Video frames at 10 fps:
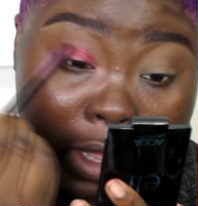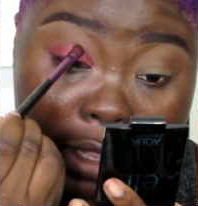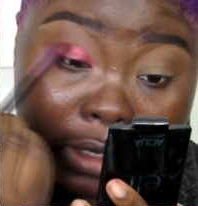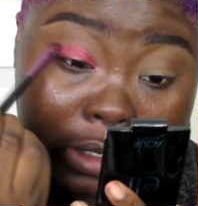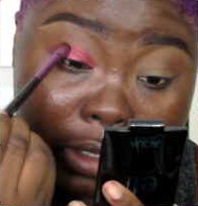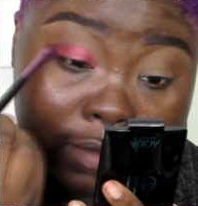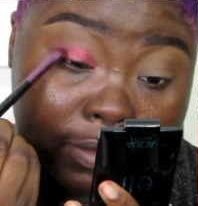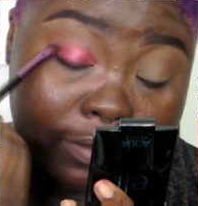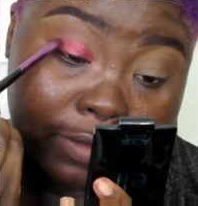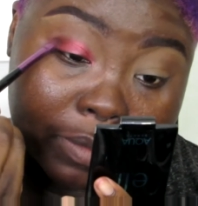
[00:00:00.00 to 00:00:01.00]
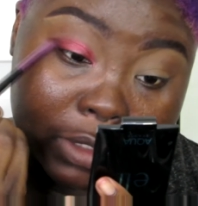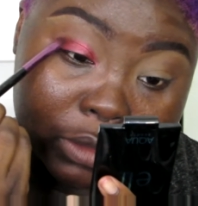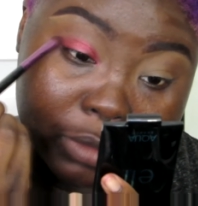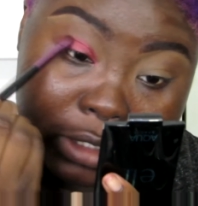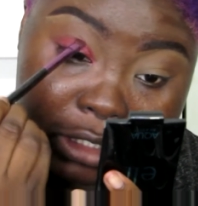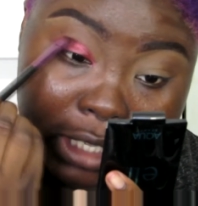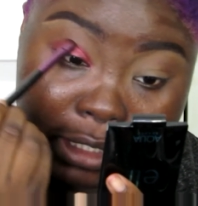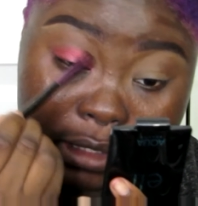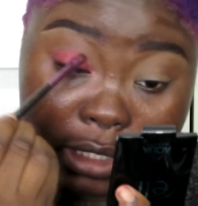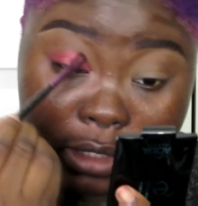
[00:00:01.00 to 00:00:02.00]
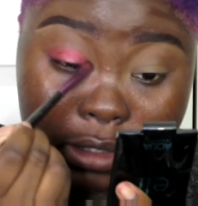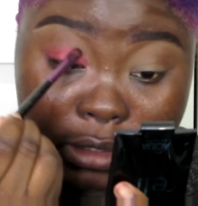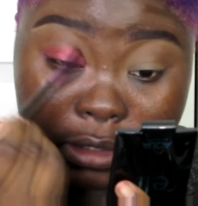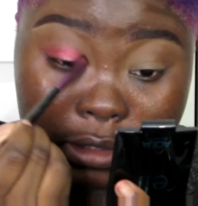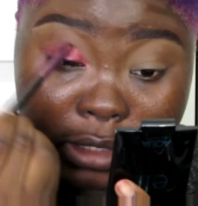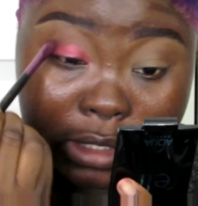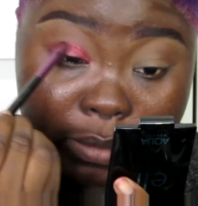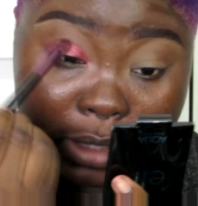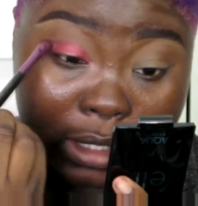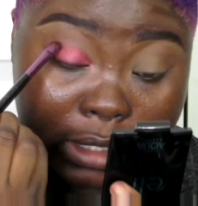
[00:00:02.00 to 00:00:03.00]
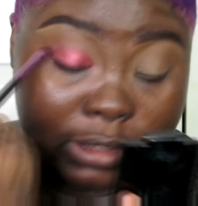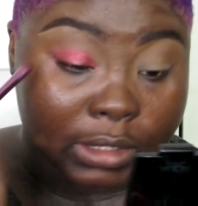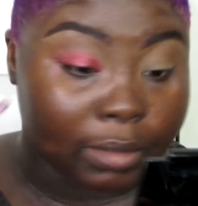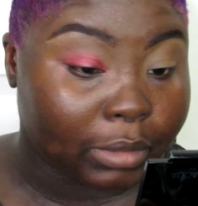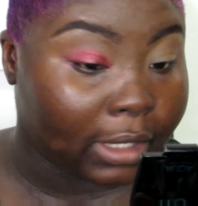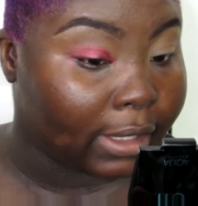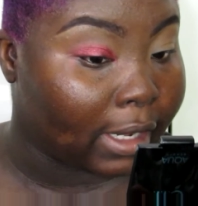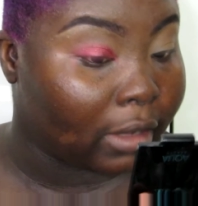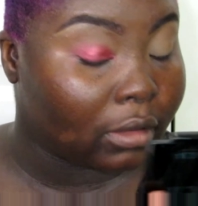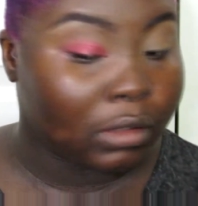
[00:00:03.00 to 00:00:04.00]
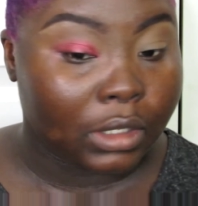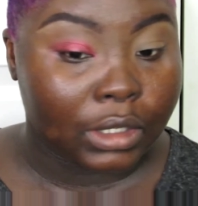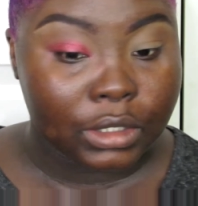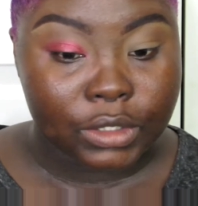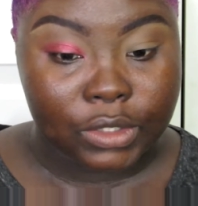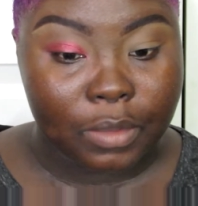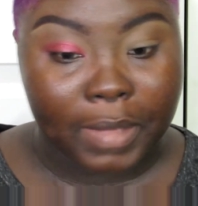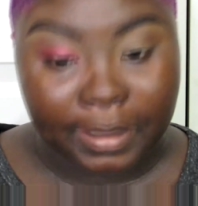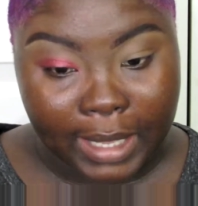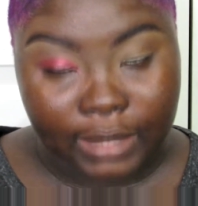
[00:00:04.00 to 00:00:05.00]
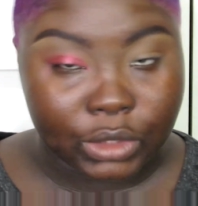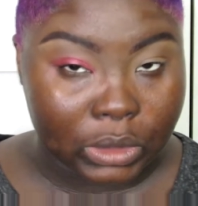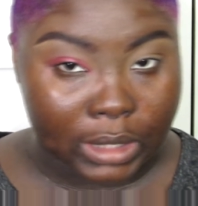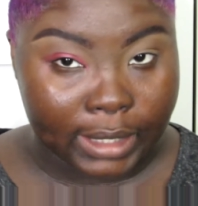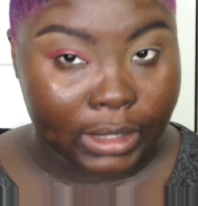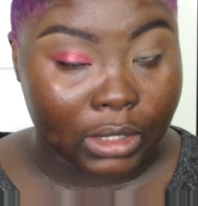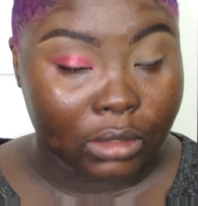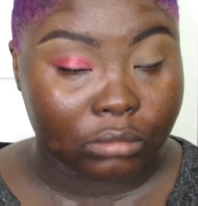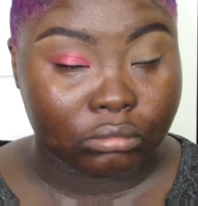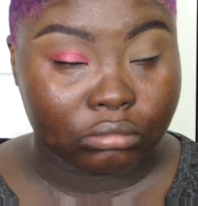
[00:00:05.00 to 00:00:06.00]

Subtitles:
And even from this brush, I could tell this is gonna be easy to blend out. So maybe I do like it.